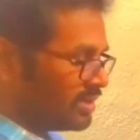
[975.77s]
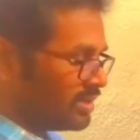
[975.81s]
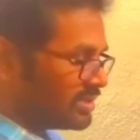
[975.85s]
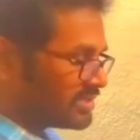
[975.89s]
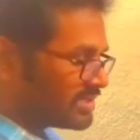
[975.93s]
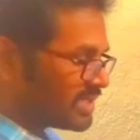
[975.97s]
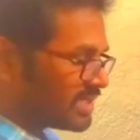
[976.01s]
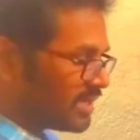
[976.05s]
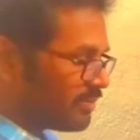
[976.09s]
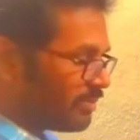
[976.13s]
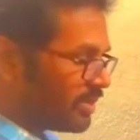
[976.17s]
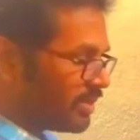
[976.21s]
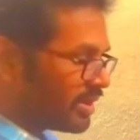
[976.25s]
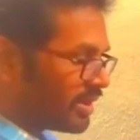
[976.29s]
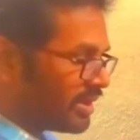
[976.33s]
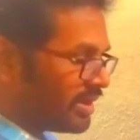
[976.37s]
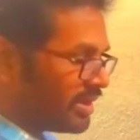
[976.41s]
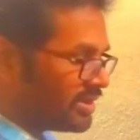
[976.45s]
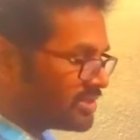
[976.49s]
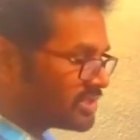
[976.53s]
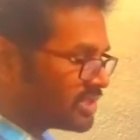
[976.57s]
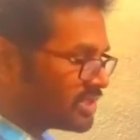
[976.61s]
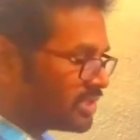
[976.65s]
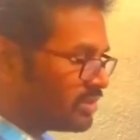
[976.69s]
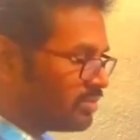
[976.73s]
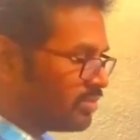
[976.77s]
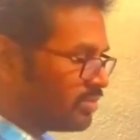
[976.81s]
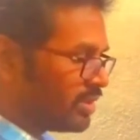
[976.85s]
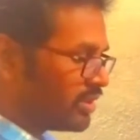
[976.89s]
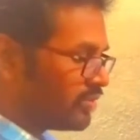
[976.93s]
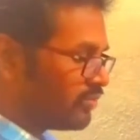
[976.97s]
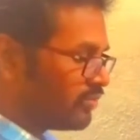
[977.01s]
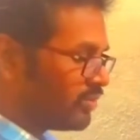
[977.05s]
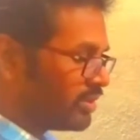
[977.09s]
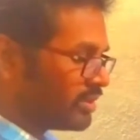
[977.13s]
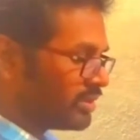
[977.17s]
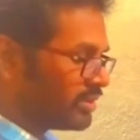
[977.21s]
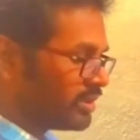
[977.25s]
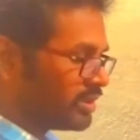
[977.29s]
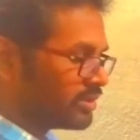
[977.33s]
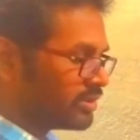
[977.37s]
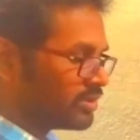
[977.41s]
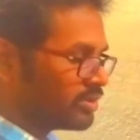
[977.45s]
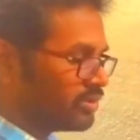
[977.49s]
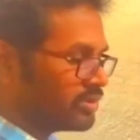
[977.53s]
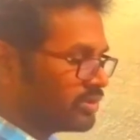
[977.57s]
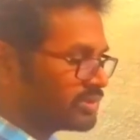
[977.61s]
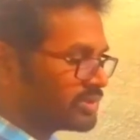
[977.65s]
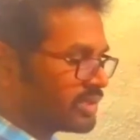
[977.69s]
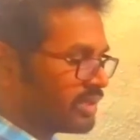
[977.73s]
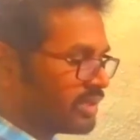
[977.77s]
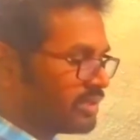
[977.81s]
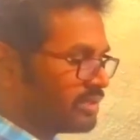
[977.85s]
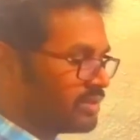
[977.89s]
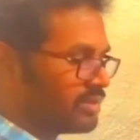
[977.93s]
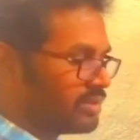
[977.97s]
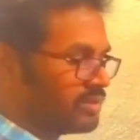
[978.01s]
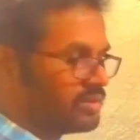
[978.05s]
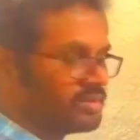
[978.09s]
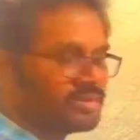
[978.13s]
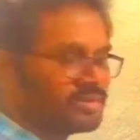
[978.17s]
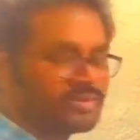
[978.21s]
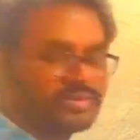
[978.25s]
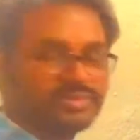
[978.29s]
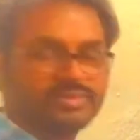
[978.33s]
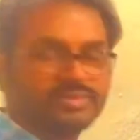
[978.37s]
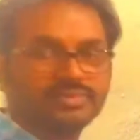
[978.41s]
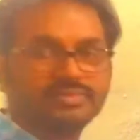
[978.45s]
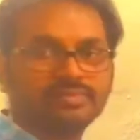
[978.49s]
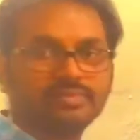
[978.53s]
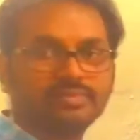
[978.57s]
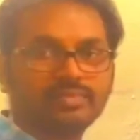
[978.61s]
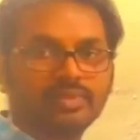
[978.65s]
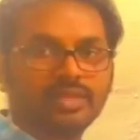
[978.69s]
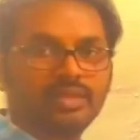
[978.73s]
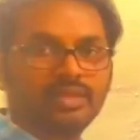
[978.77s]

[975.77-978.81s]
separation between the two centers.